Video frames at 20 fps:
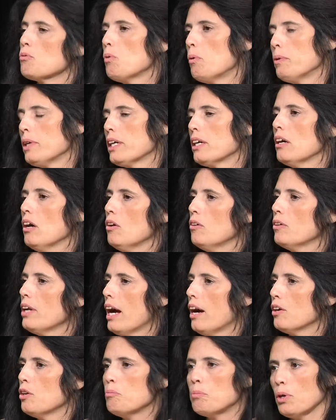well, we could go
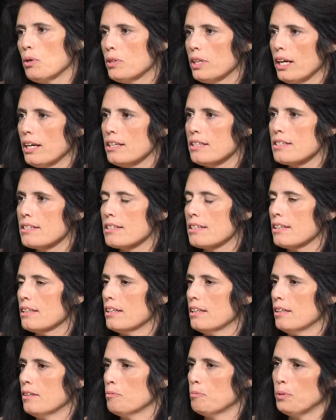down and protest
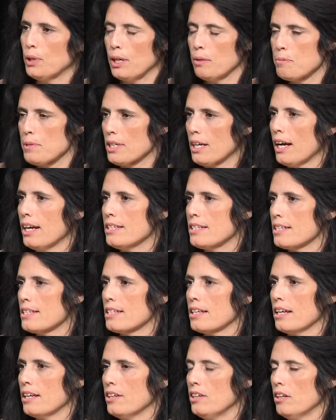and put up signs and
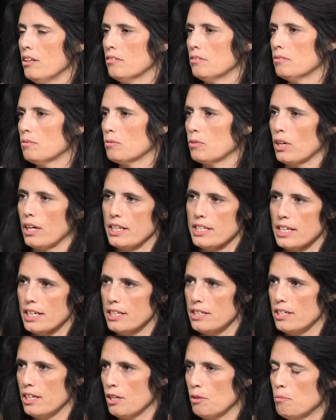say, you know, we're
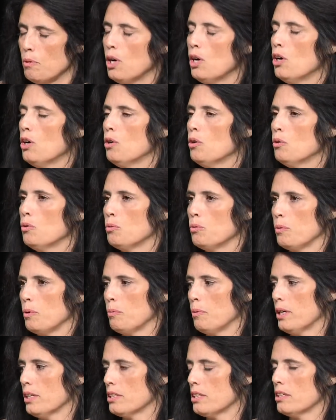anti-GMO, we
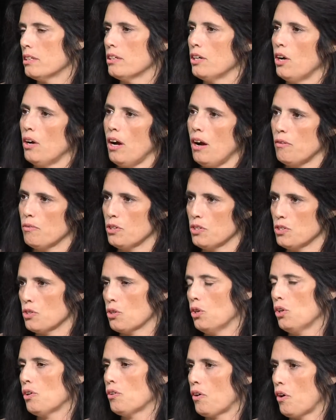want to, you know, have
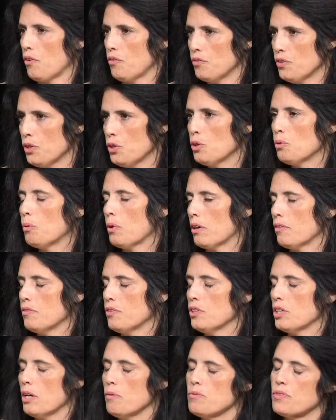control over our food, where our
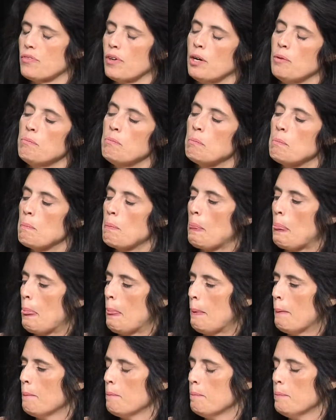food comes from.
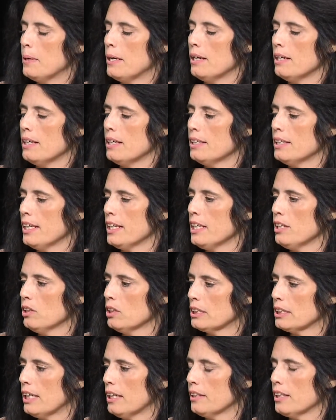And then he
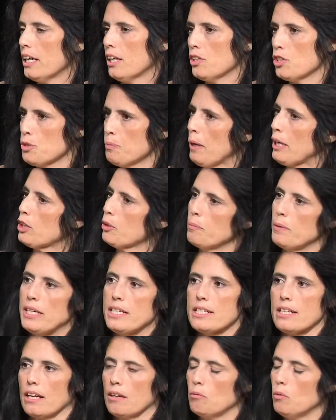looked on the other spectrum,
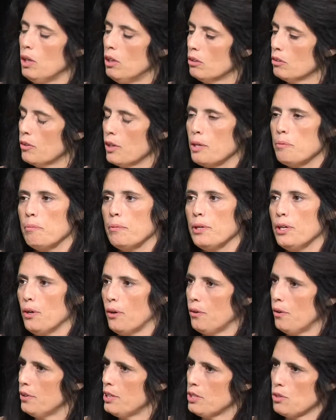he's like, well, you
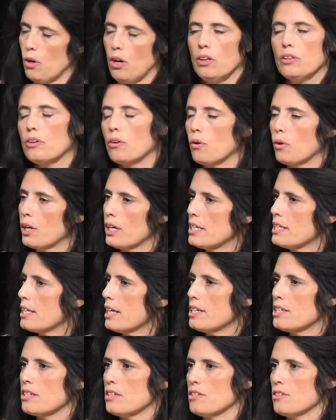know, these other
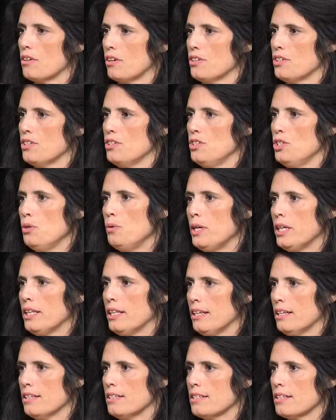organizations are doing
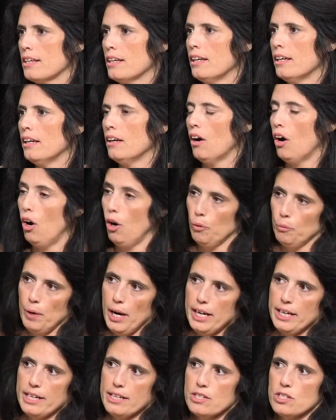this
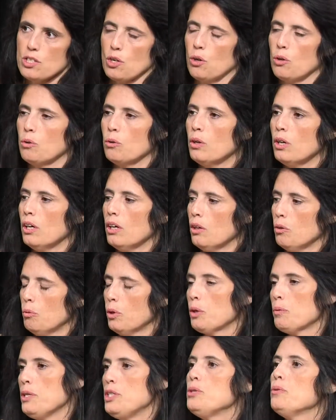already, so
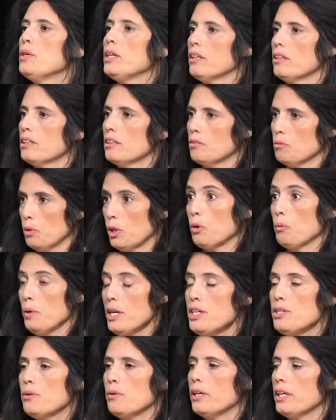what are we doing?
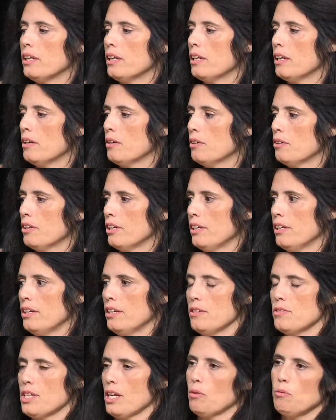And he
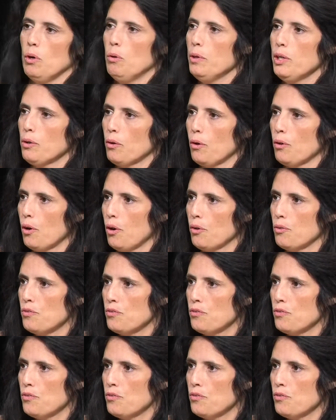was like, well, we grow our own